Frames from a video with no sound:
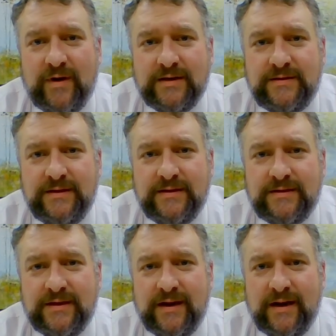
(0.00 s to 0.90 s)
watch
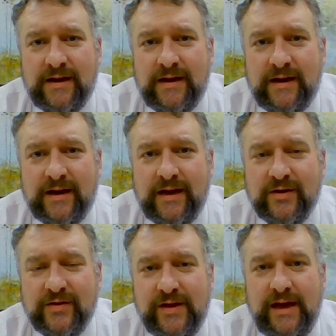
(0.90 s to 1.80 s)
this at a
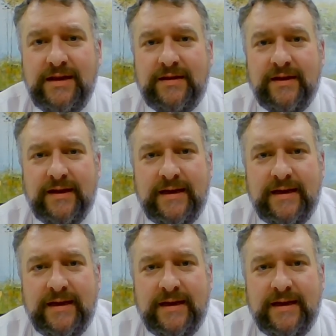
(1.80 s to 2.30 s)
later date.